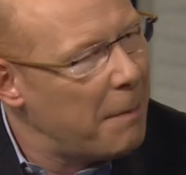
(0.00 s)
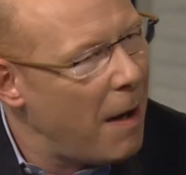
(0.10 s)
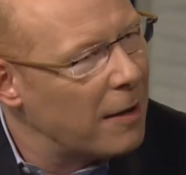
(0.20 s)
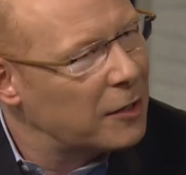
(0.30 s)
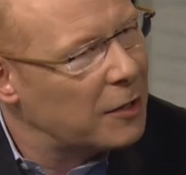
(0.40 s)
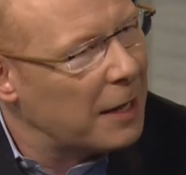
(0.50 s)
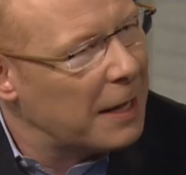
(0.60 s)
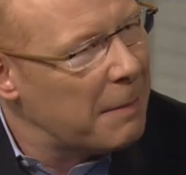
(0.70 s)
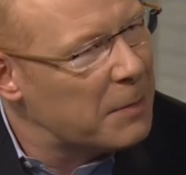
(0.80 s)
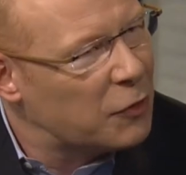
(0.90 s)
passed
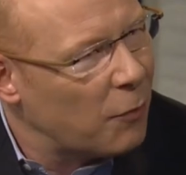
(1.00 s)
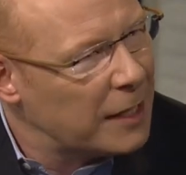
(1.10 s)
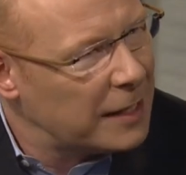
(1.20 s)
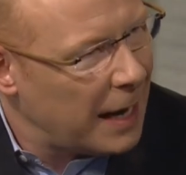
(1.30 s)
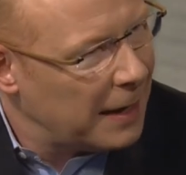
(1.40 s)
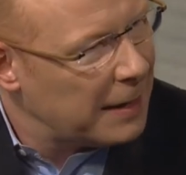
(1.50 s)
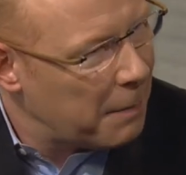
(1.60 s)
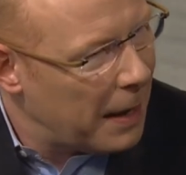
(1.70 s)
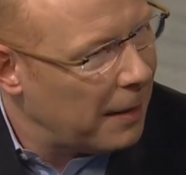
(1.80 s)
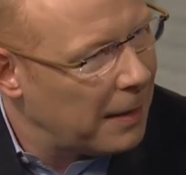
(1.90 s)
the Missouri Senate, a
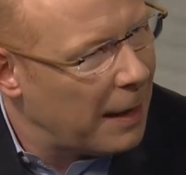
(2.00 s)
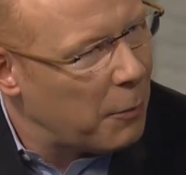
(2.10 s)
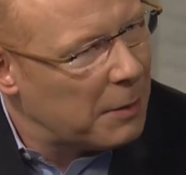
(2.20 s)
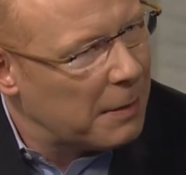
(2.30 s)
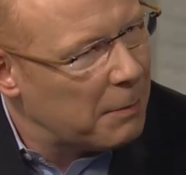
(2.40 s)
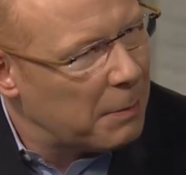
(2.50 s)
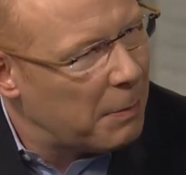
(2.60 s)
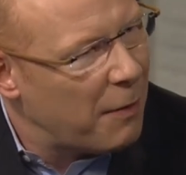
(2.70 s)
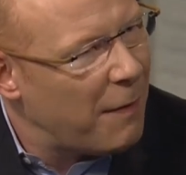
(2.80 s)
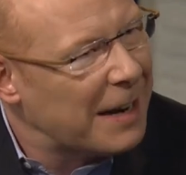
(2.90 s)
bill that mm-hmm. would
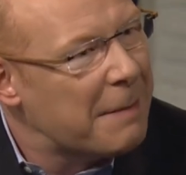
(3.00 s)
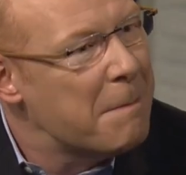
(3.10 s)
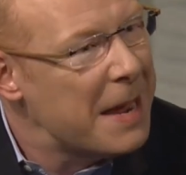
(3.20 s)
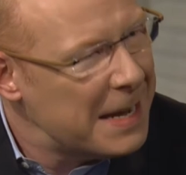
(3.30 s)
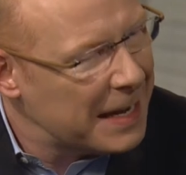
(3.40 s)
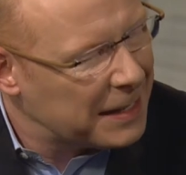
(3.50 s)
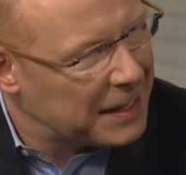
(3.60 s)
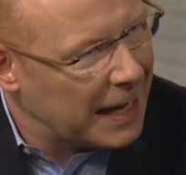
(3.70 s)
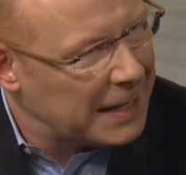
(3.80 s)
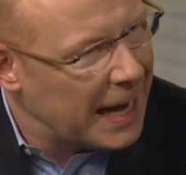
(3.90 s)
provide immediate
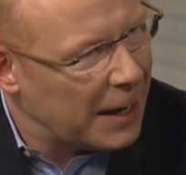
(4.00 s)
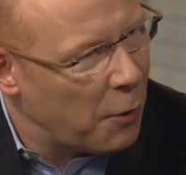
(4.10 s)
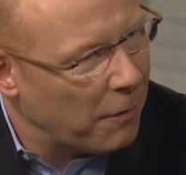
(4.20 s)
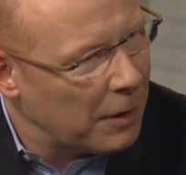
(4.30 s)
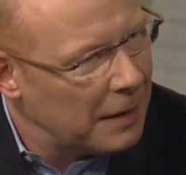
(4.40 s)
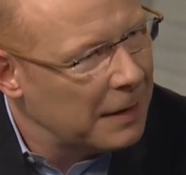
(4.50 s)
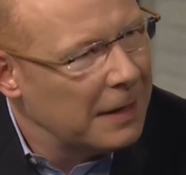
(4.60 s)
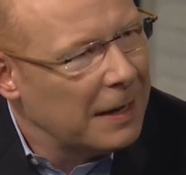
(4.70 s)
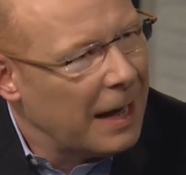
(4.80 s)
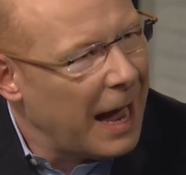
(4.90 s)
state takeover.
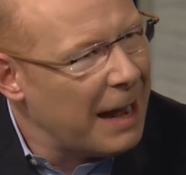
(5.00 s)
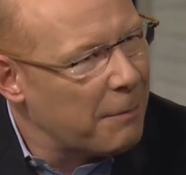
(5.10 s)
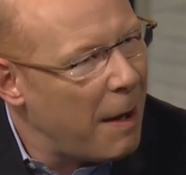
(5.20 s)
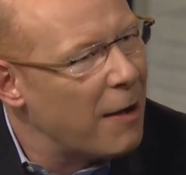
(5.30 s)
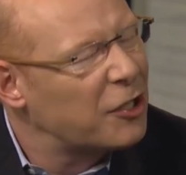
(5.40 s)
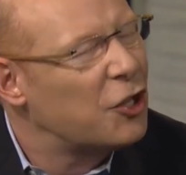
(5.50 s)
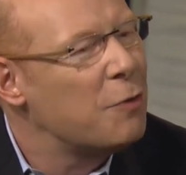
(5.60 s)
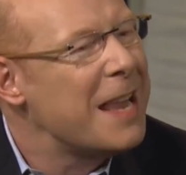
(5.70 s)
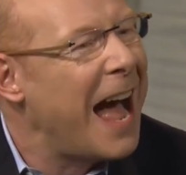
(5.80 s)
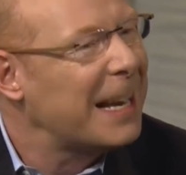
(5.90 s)
It passed
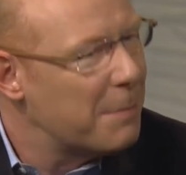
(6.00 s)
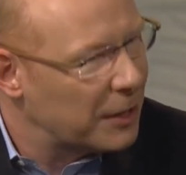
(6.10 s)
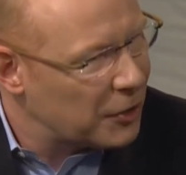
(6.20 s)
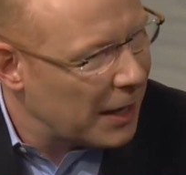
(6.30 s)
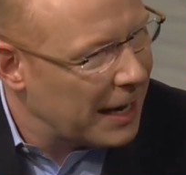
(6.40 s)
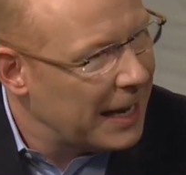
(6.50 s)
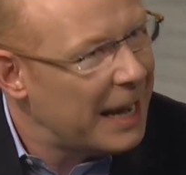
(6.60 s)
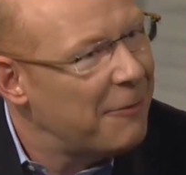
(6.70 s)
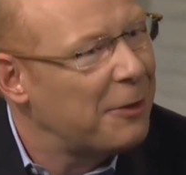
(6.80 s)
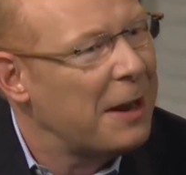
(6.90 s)
unanimously.
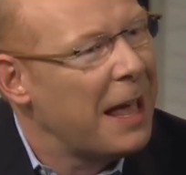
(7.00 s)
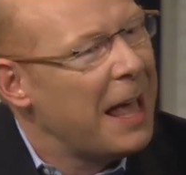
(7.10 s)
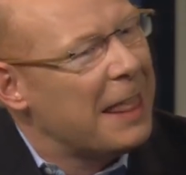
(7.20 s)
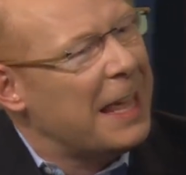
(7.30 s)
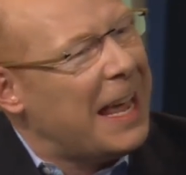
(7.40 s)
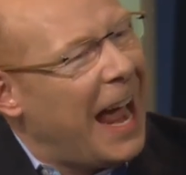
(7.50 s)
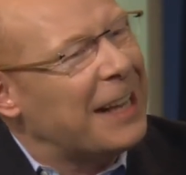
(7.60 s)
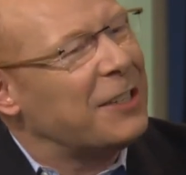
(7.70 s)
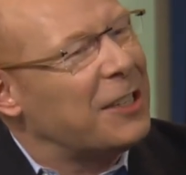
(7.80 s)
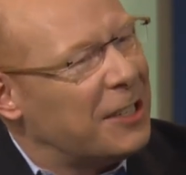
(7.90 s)
Even the
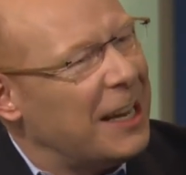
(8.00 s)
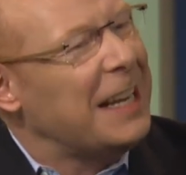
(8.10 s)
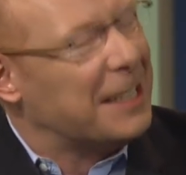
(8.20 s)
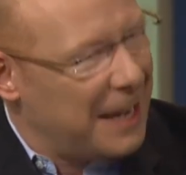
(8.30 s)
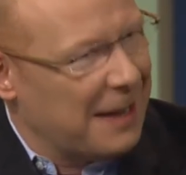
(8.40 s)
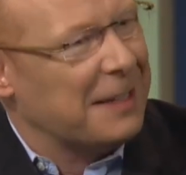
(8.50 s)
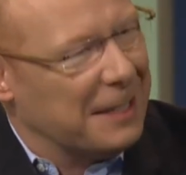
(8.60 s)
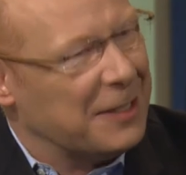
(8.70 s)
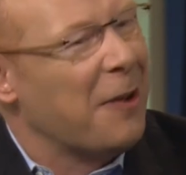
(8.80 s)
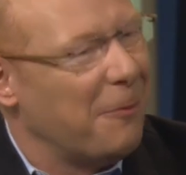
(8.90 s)
Kansas City
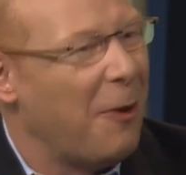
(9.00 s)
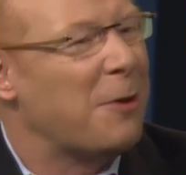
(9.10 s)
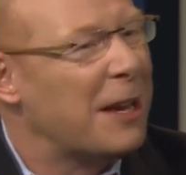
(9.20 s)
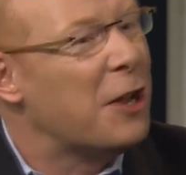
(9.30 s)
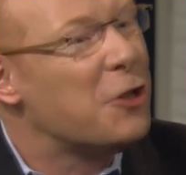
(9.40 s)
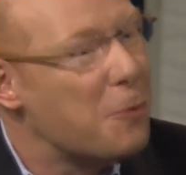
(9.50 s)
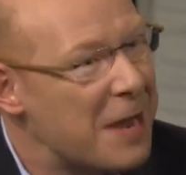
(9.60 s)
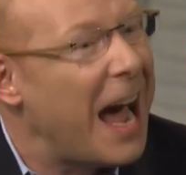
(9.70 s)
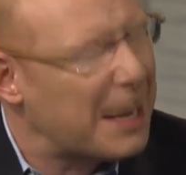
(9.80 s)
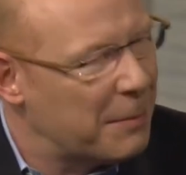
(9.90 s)
senators voted
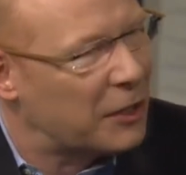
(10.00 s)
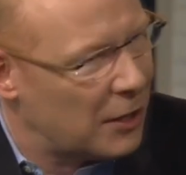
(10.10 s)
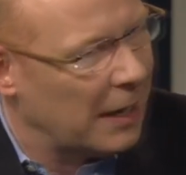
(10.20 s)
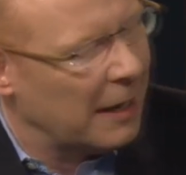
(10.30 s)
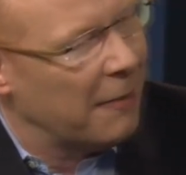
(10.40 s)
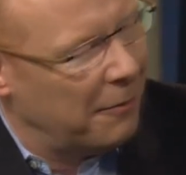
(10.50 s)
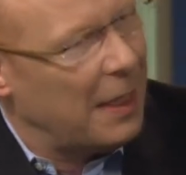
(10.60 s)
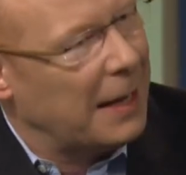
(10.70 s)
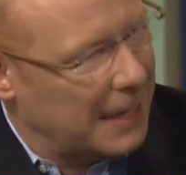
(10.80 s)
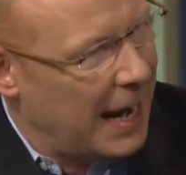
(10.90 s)
unanimously mm-hmm. for that to